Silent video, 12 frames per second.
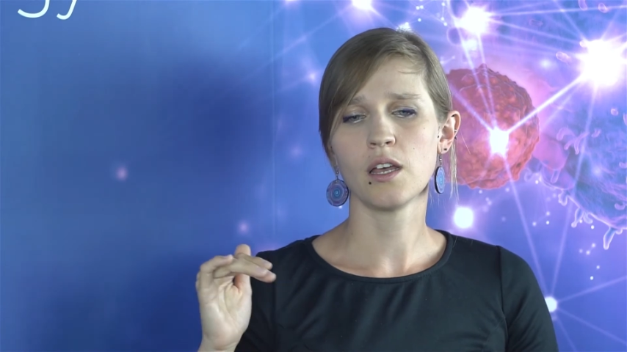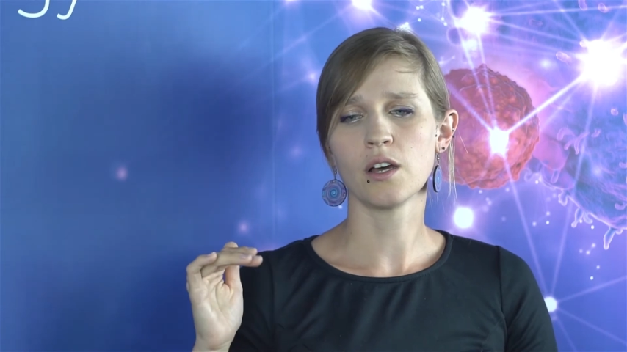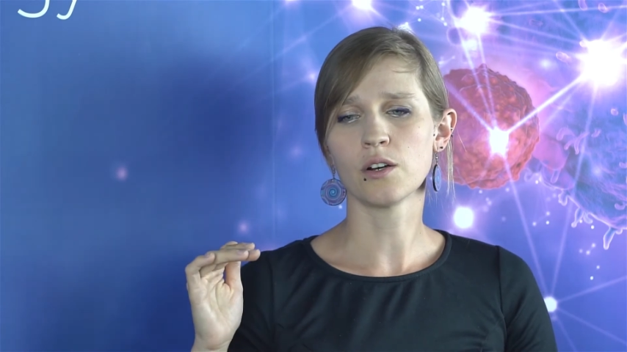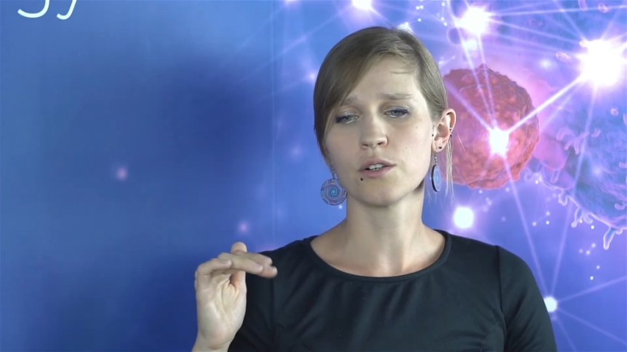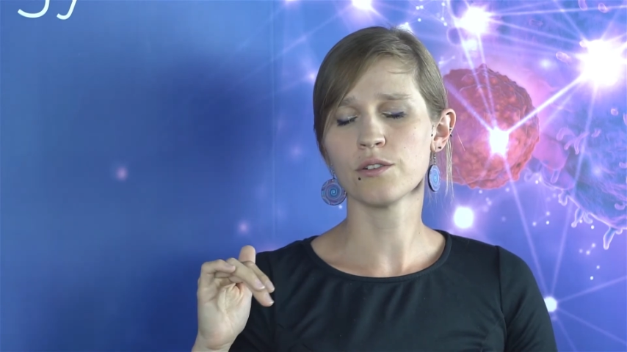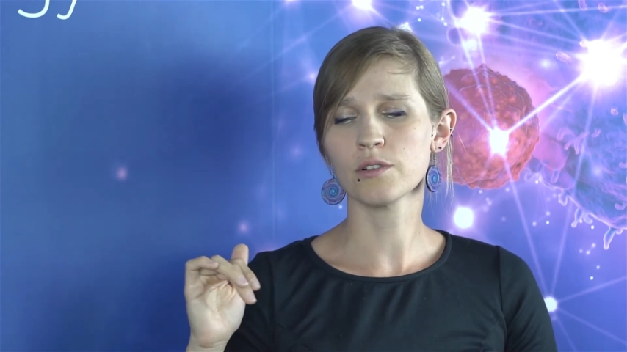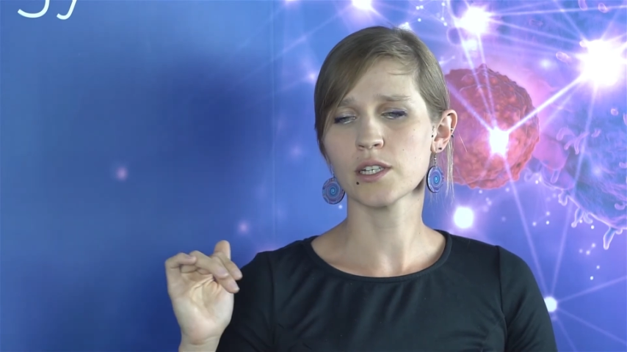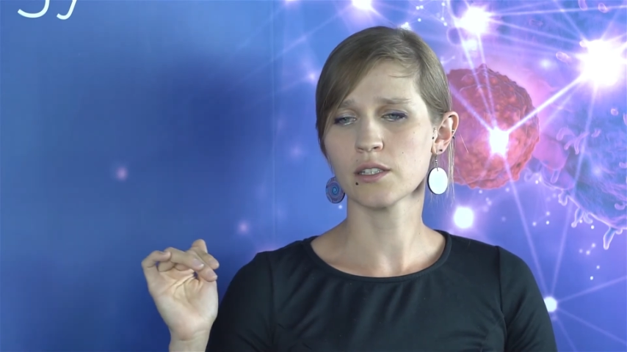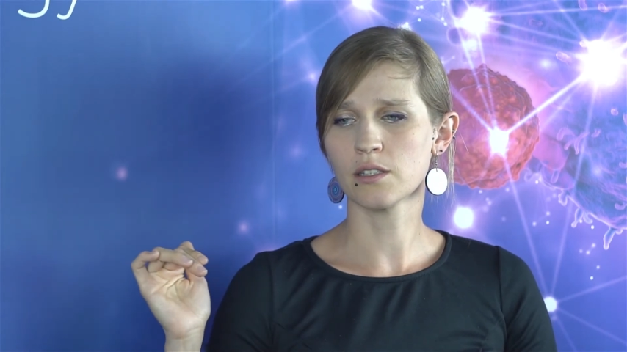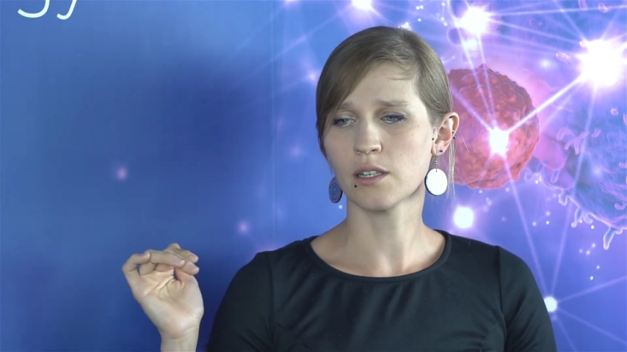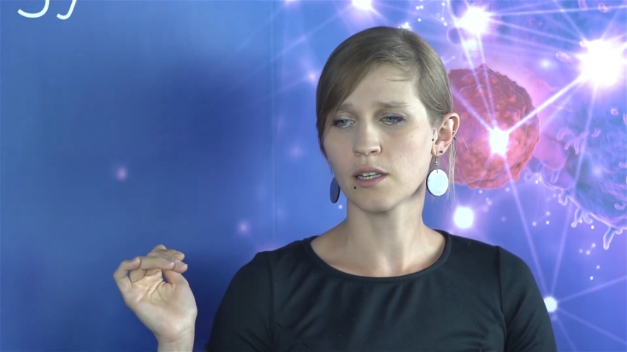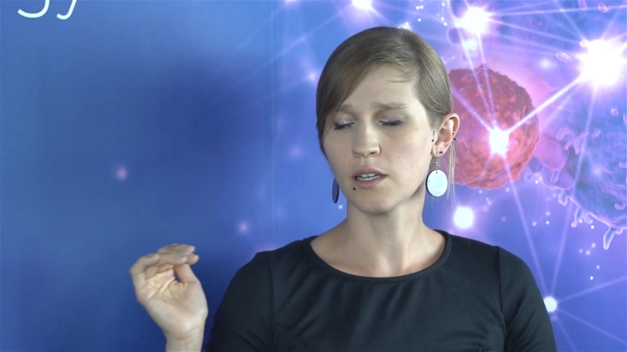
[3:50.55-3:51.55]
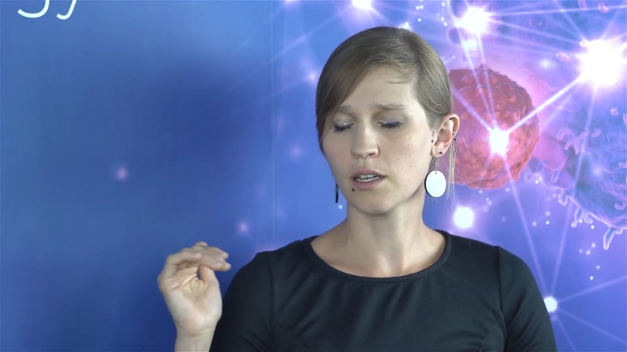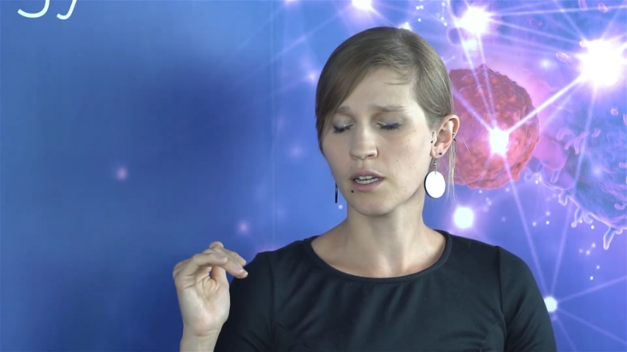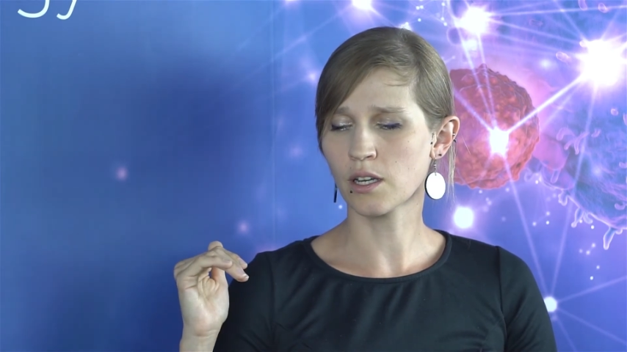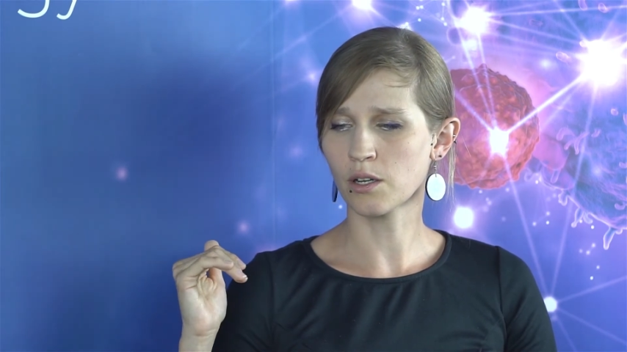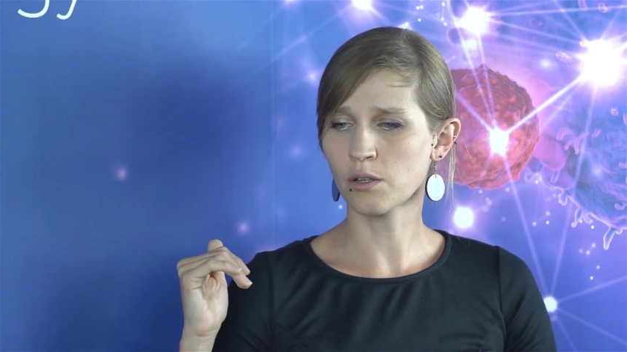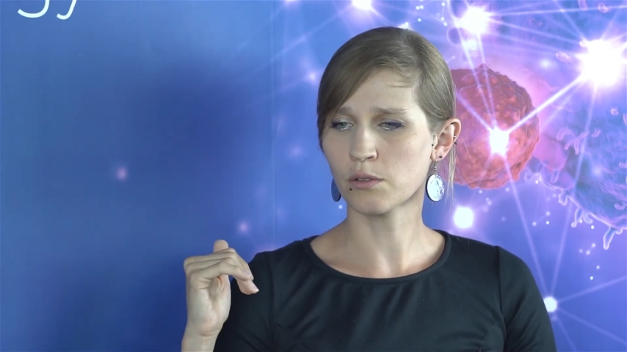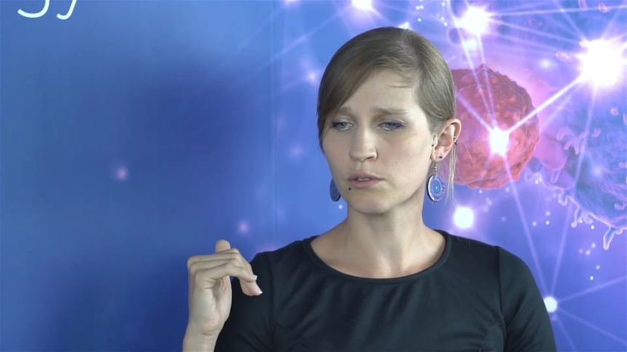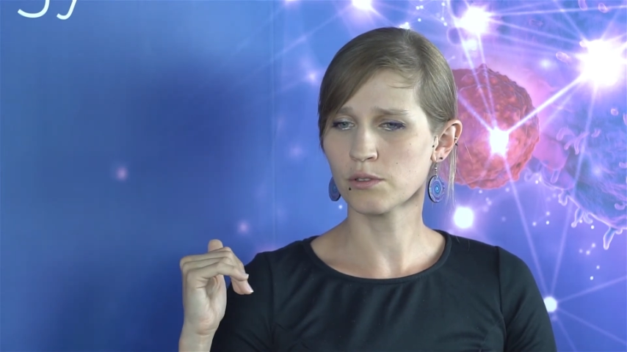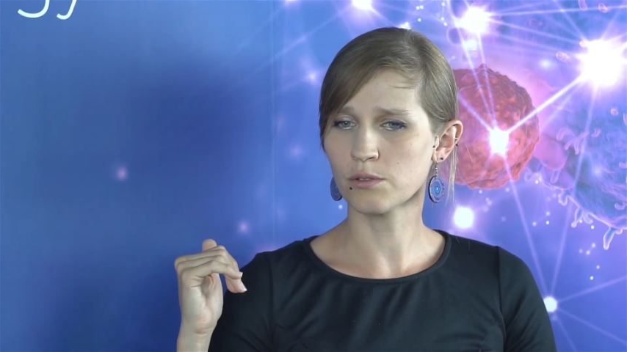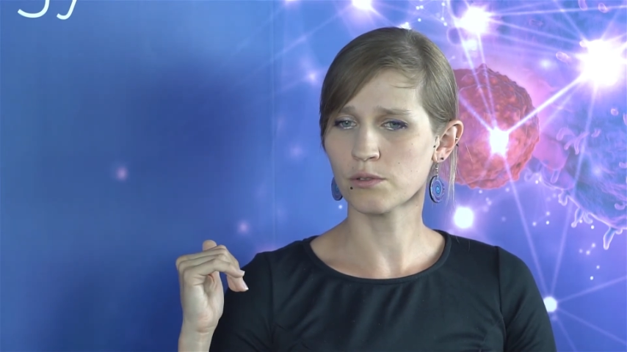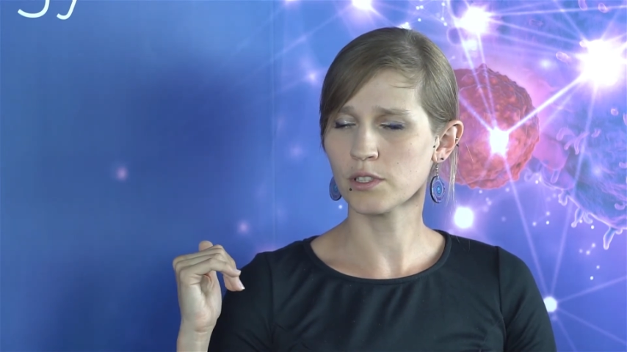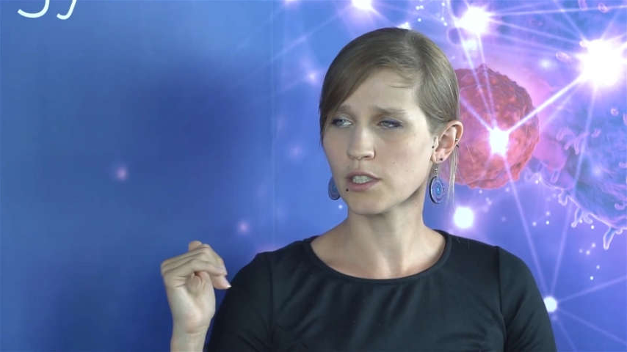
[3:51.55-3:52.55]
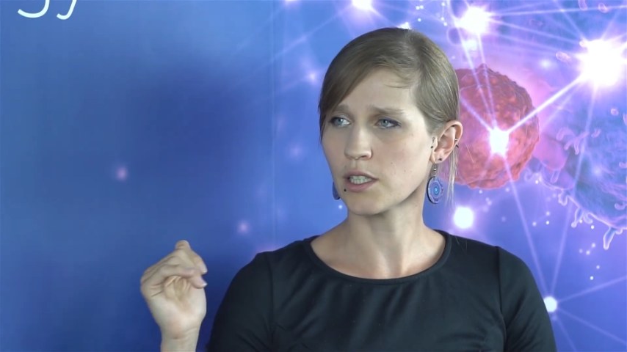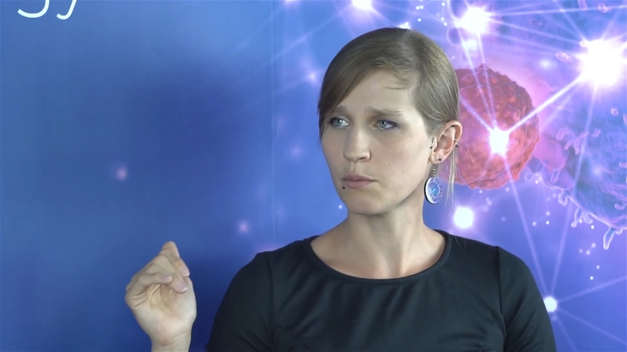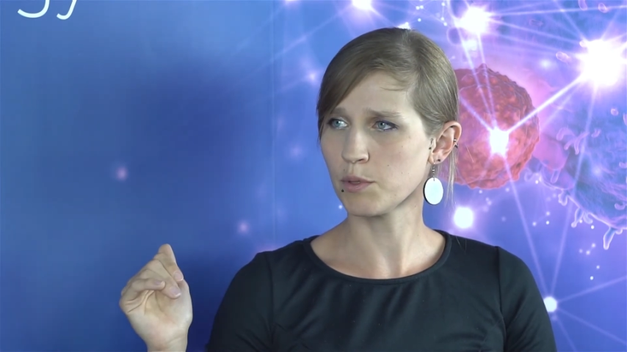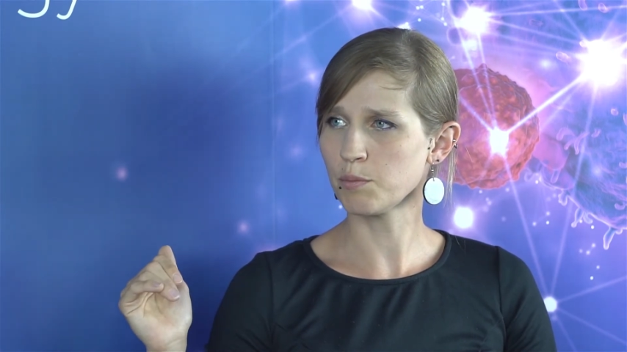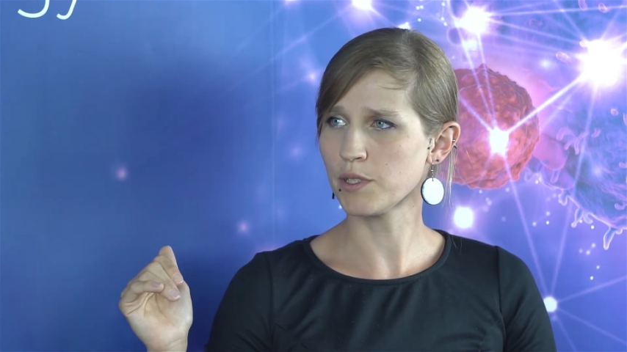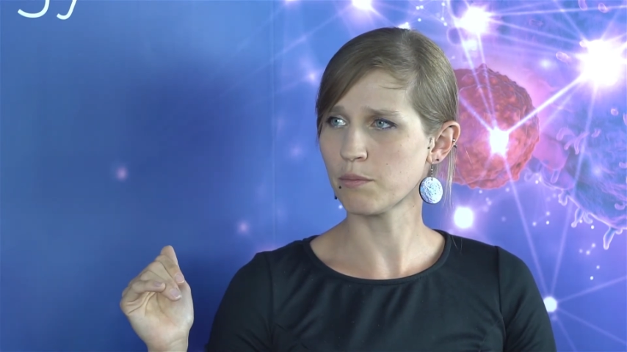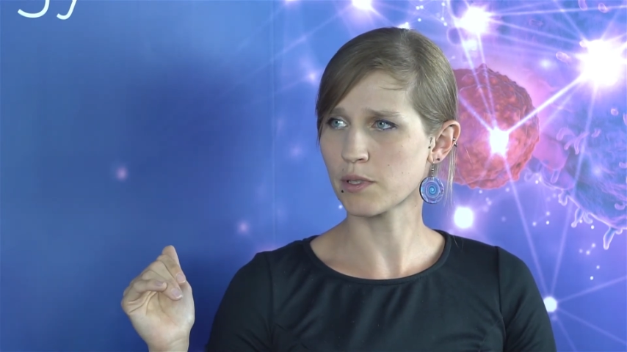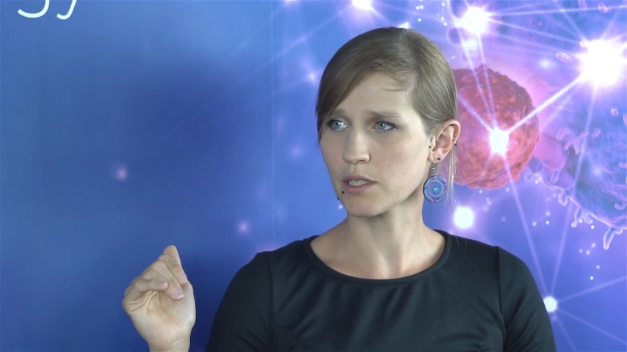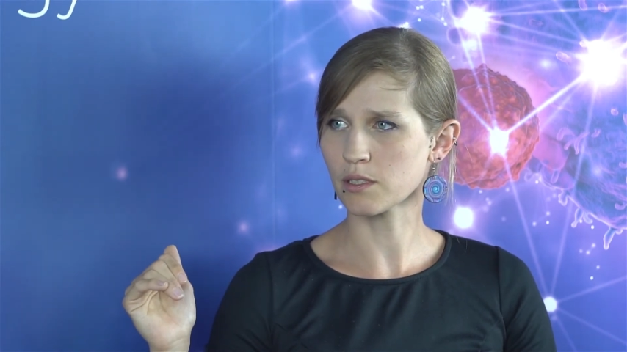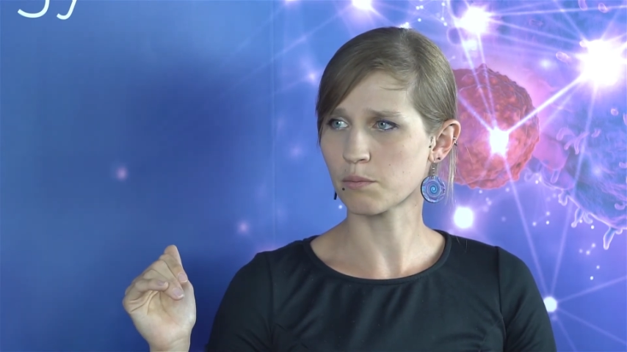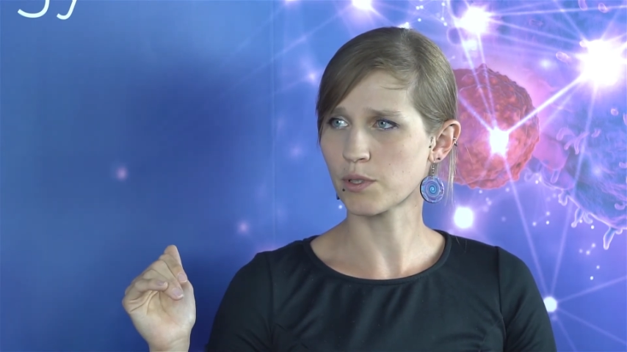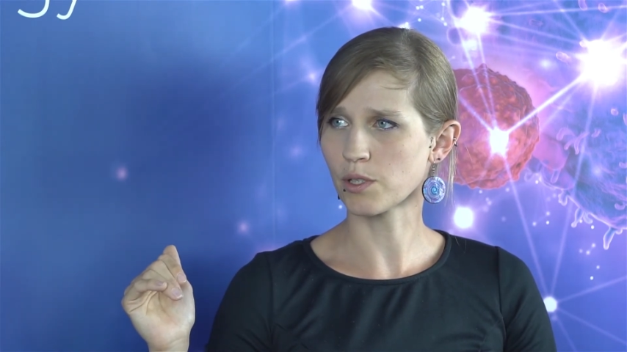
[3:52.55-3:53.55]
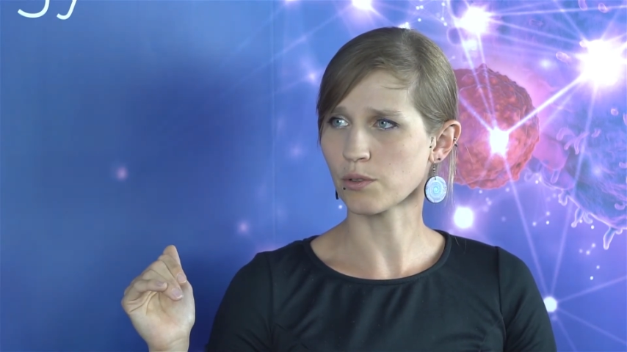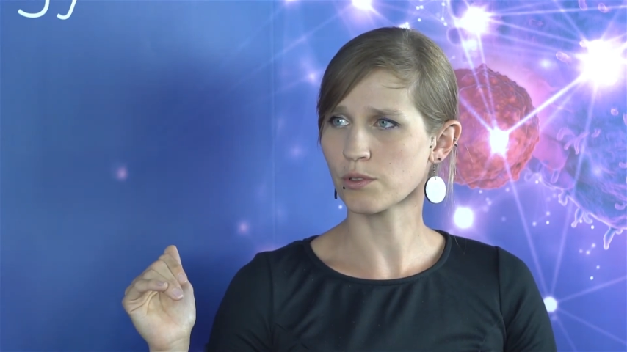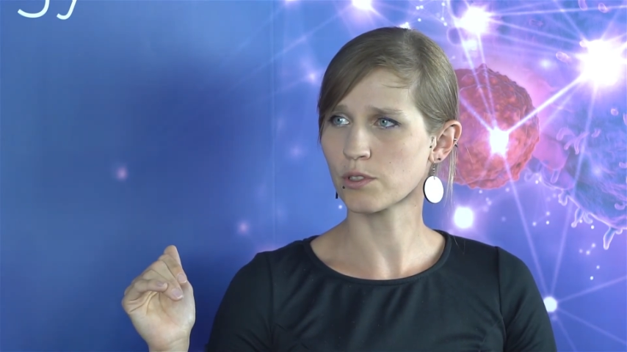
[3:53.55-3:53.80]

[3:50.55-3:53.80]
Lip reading: Or you can go to the LBP-based approach,